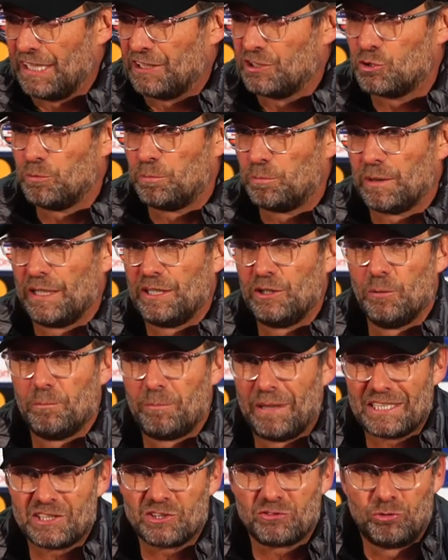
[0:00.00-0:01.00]
then to play your
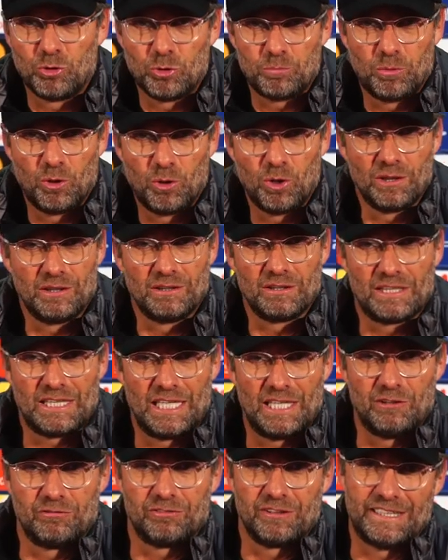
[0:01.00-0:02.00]
best football in a
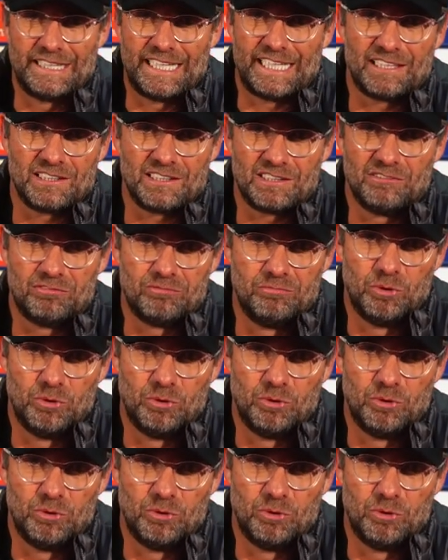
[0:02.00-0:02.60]
kind of a negative